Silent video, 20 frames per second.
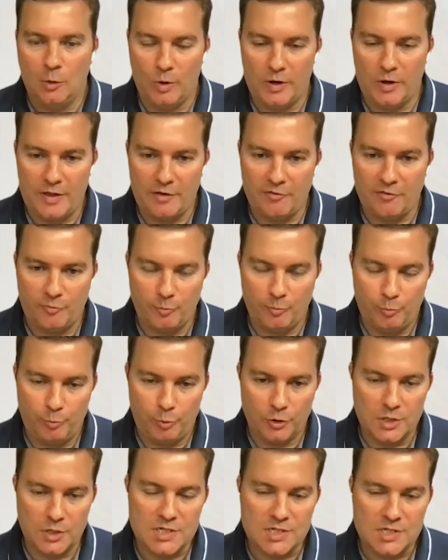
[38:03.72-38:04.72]
where they've
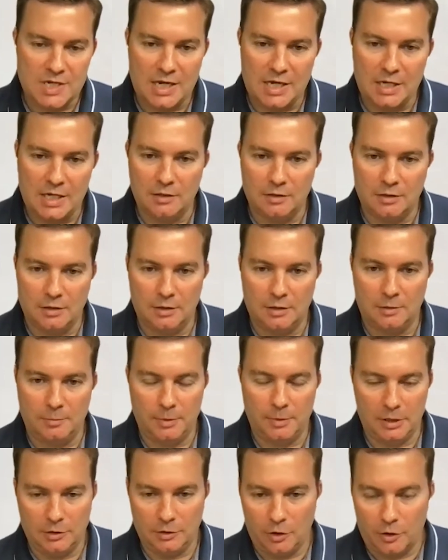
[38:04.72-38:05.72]
put aside a
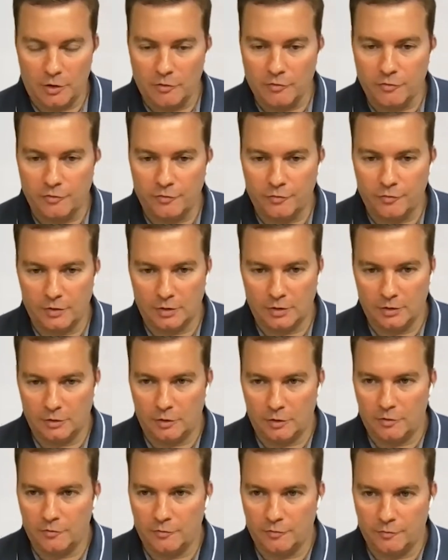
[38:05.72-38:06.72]
lot of
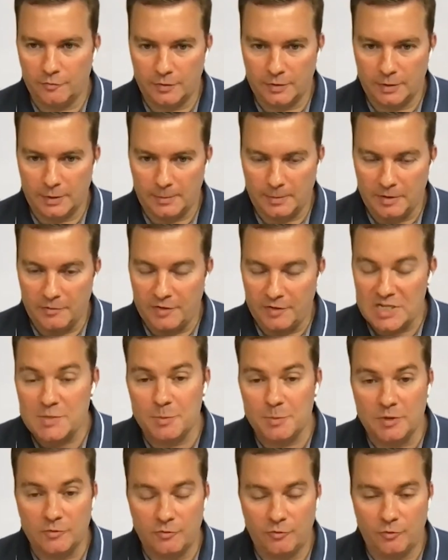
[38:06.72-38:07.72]

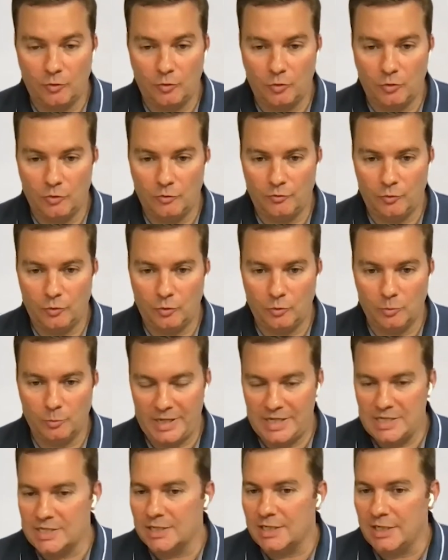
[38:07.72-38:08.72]
investment for
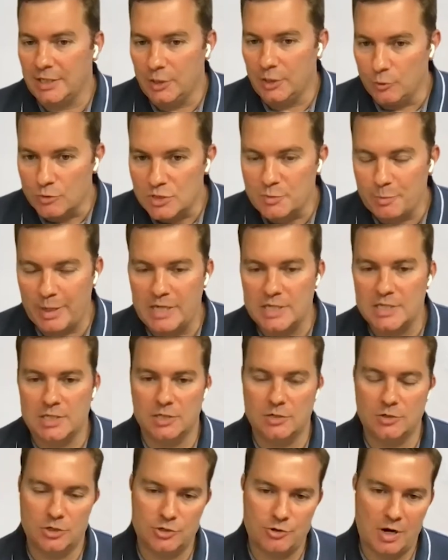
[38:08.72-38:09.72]
basically new space
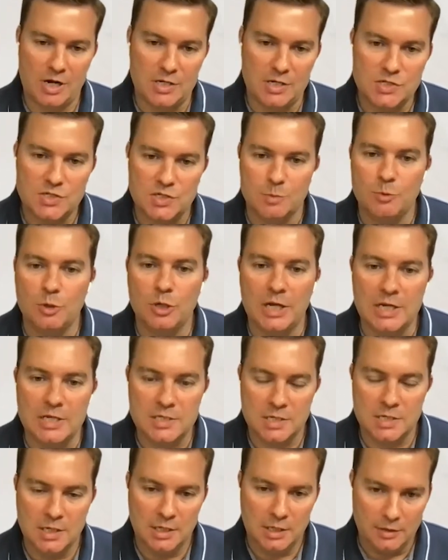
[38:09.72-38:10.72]
and to try and
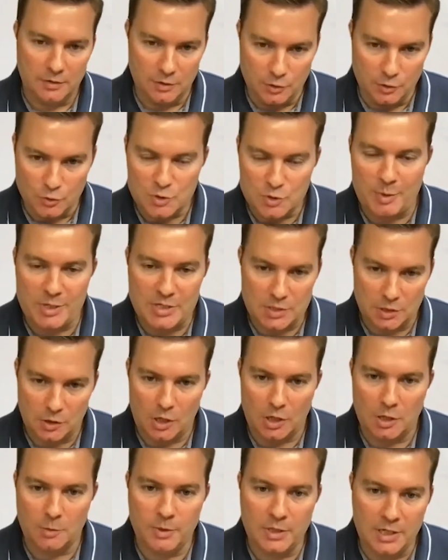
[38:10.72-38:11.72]
stimulate new space
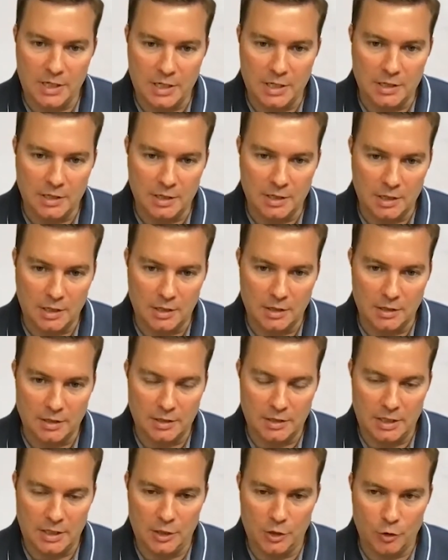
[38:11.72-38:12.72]
economy
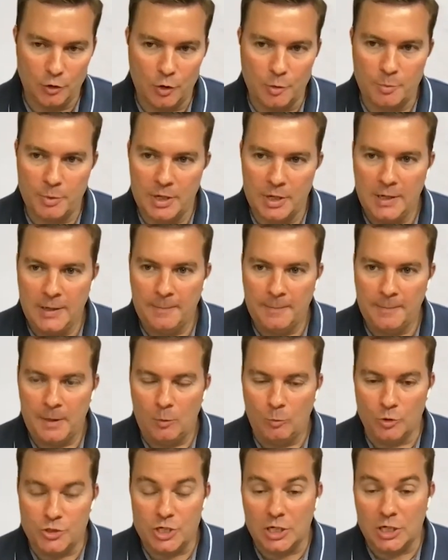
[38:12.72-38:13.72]
in Europe,
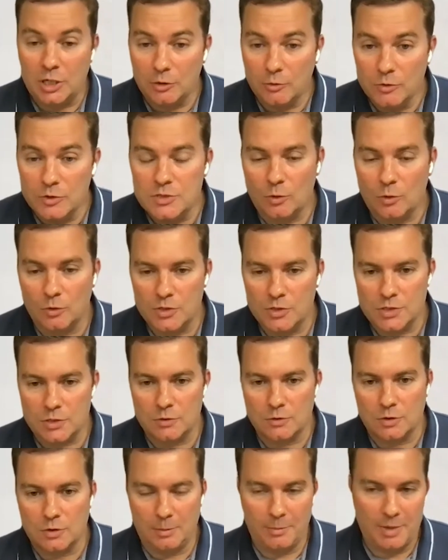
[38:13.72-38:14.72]
which includes
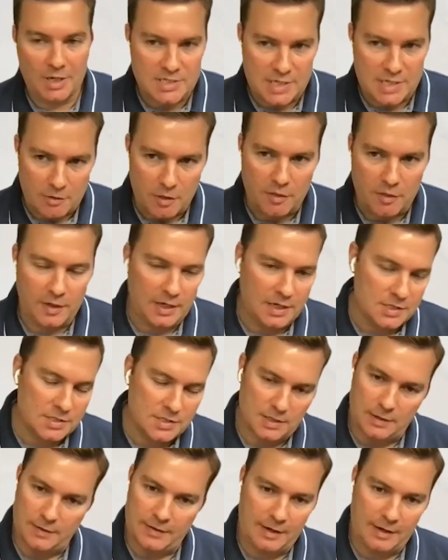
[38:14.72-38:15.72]
also, amongst other
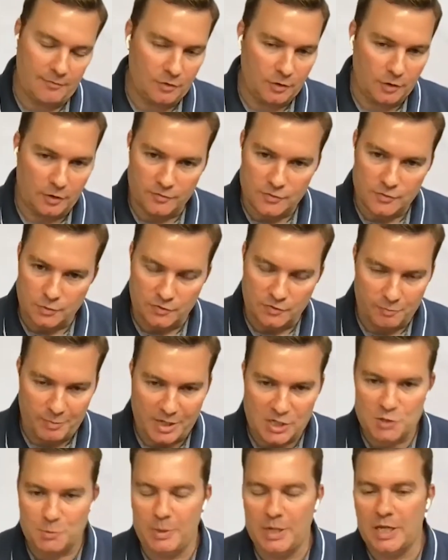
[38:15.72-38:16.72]
things, they have a lot of sort of
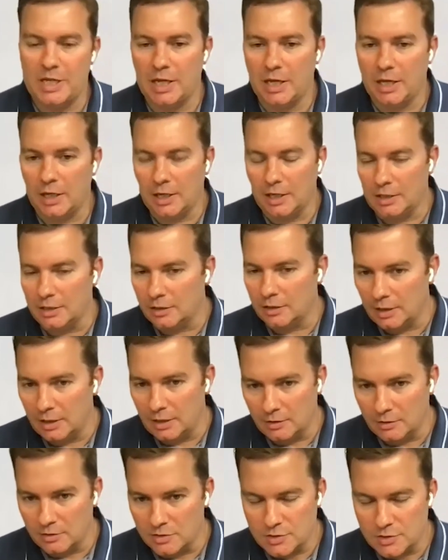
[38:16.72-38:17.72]
matchmaking and
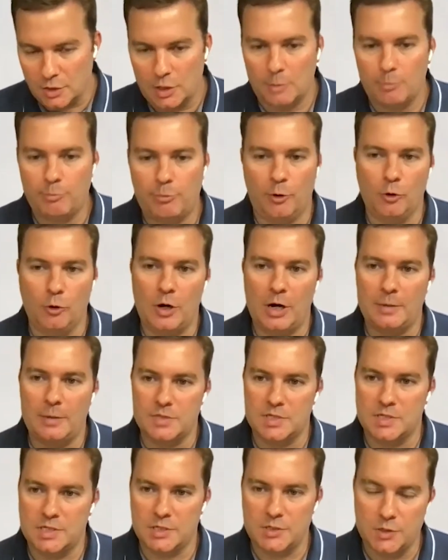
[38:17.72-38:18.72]
startup
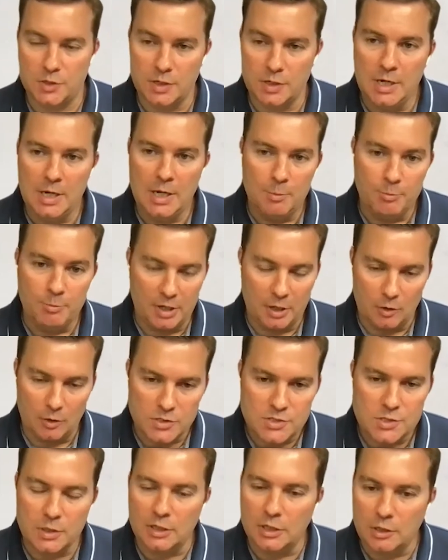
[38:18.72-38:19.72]
programs, etc. But it
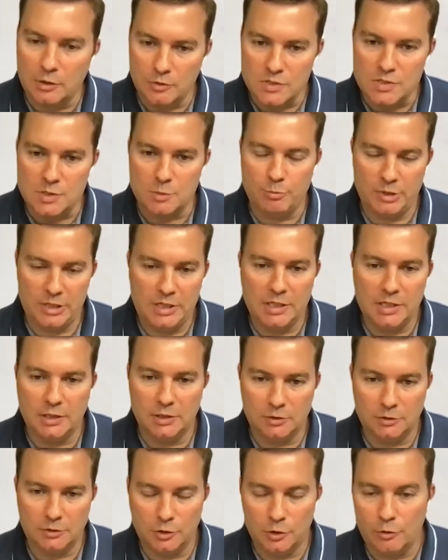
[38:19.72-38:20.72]
also includes €1
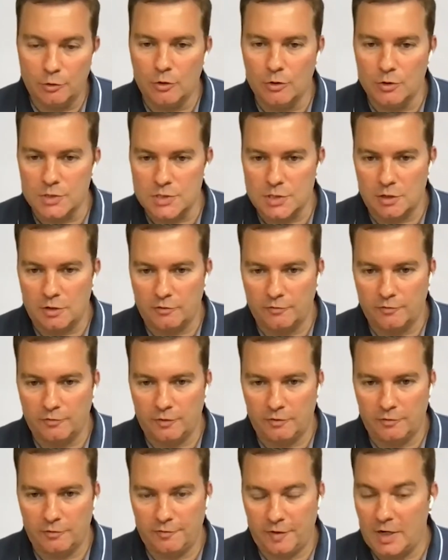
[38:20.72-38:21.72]
billion
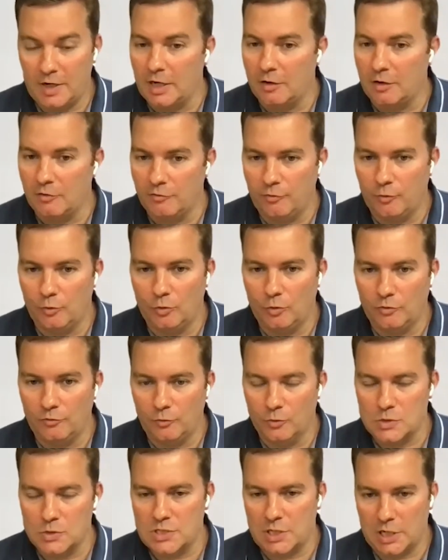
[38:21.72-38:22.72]
of funding for
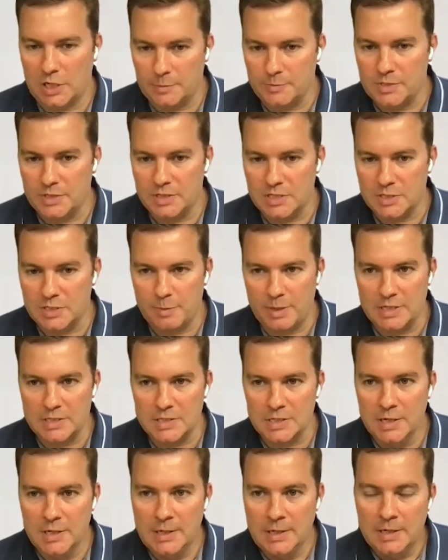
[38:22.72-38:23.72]
startups in the
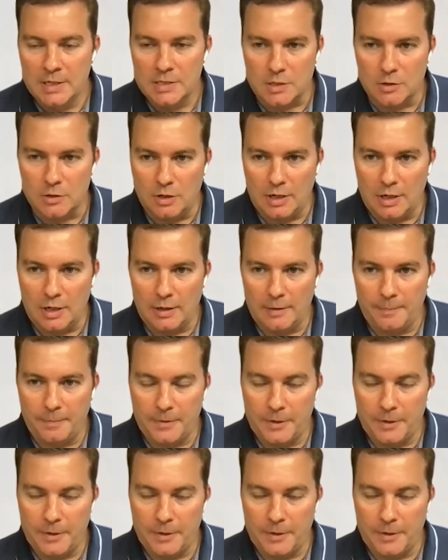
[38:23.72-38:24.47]
space. So,